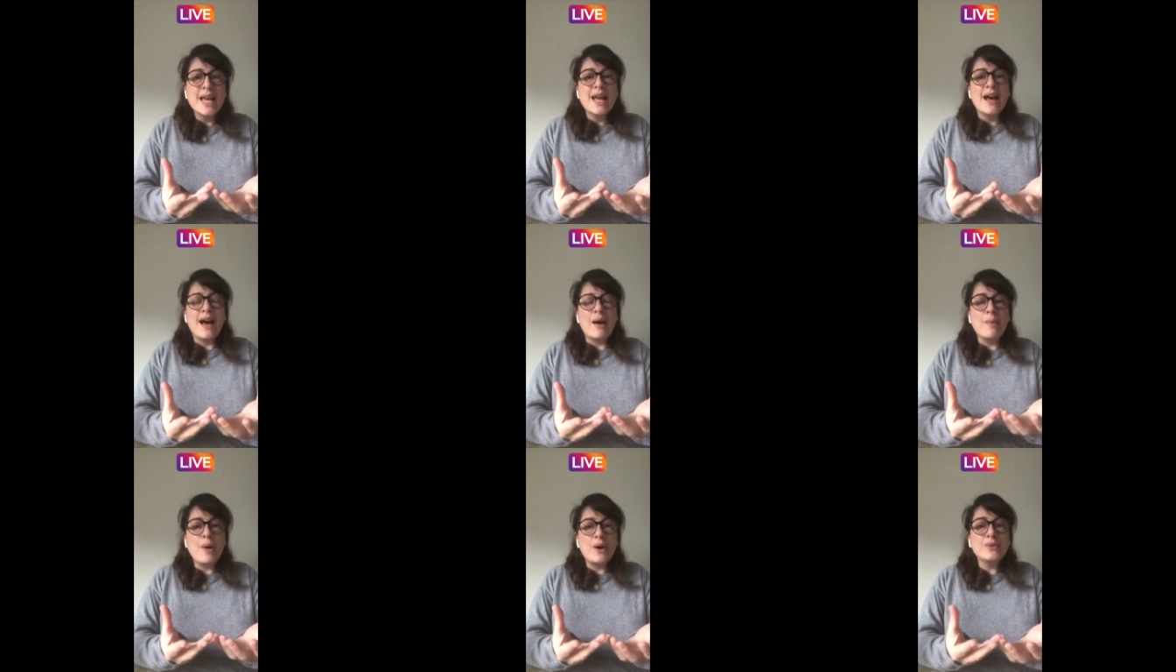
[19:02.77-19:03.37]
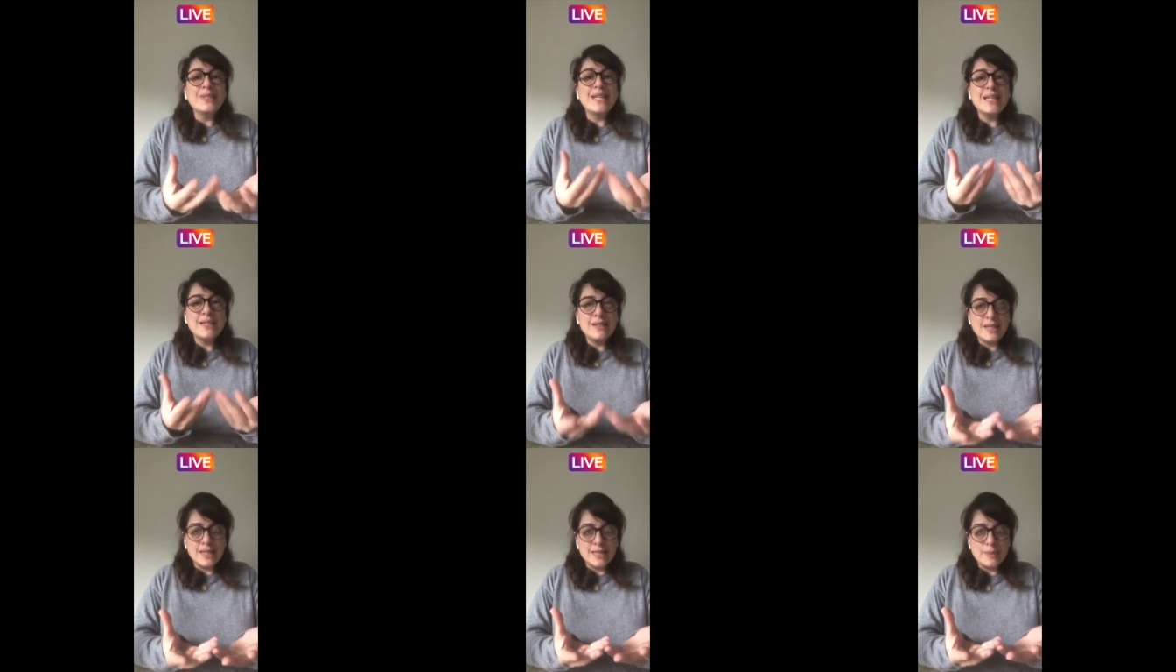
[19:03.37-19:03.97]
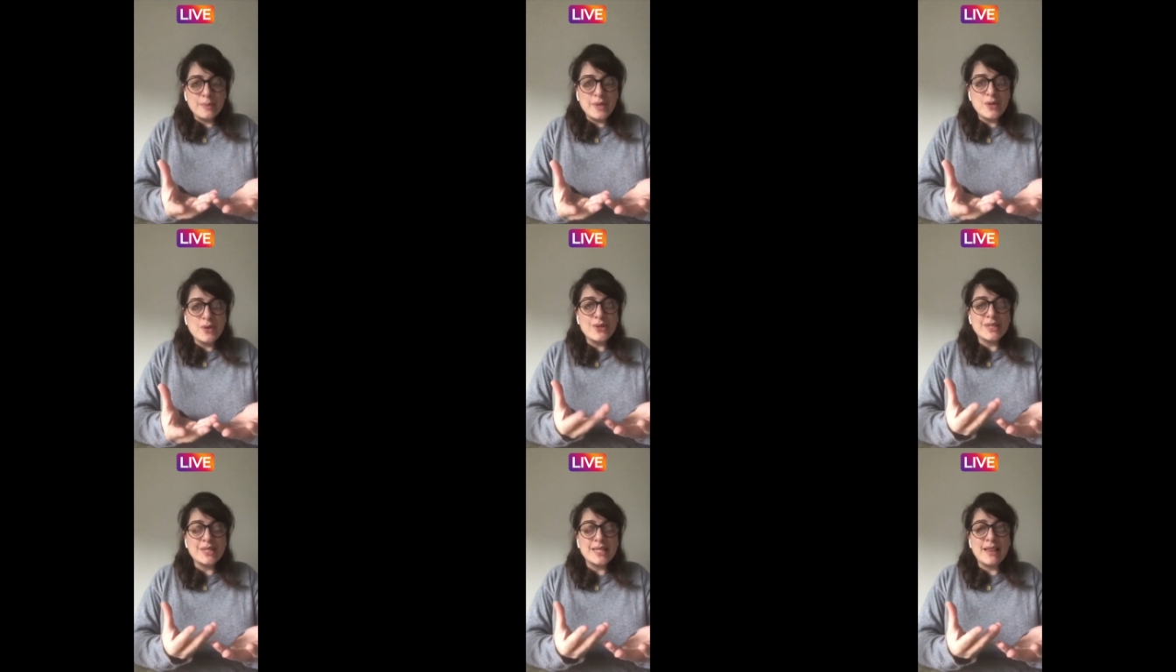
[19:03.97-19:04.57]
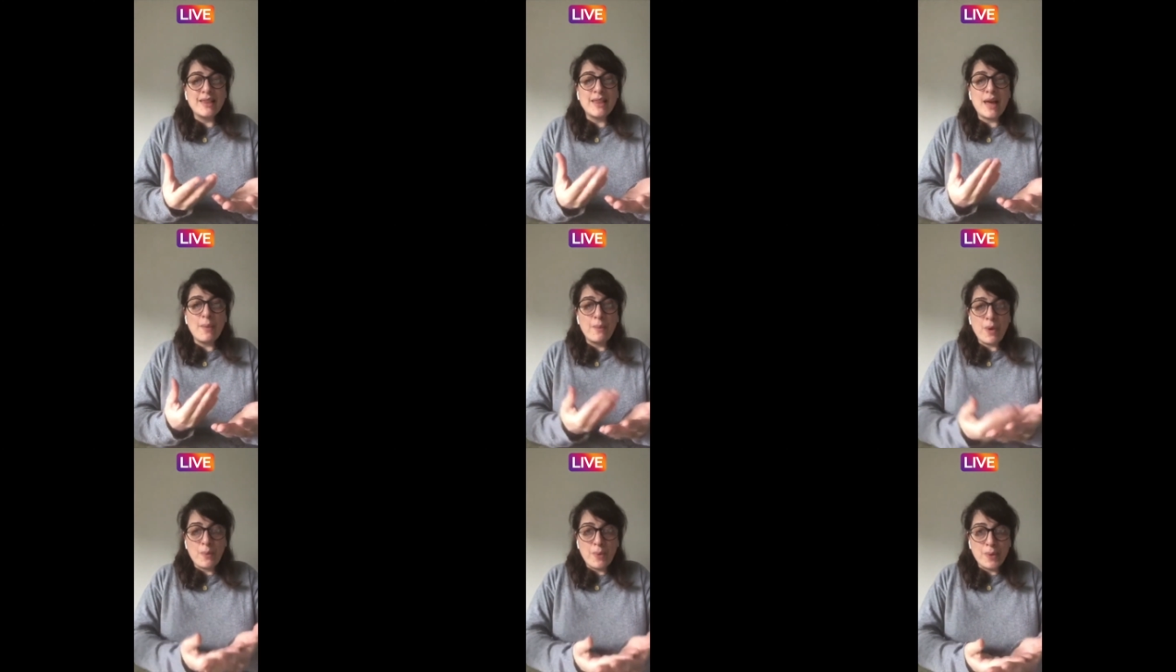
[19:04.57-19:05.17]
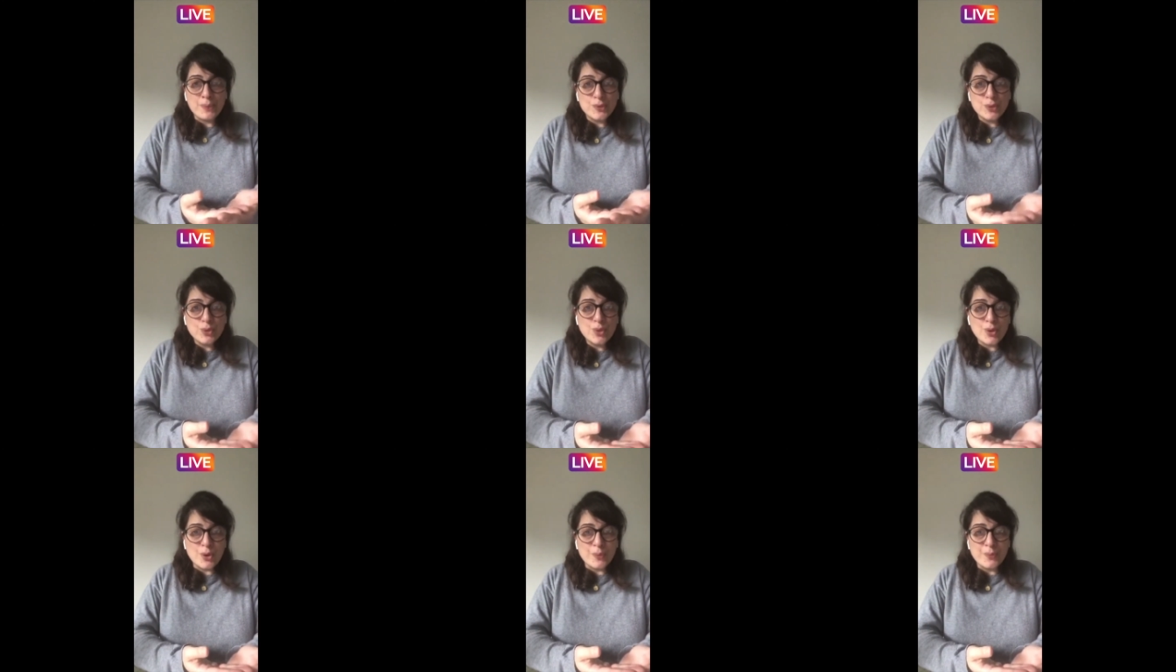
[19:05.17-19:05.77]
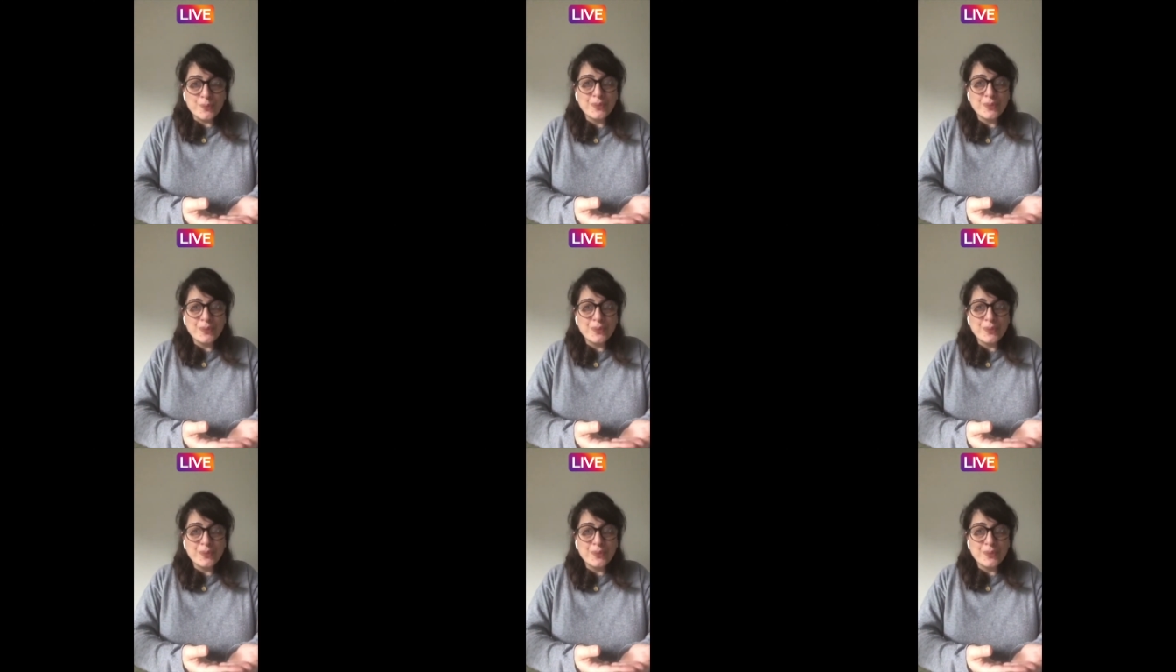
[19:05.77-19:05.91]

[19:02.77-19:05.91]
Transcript: about his experience in that pop-up store.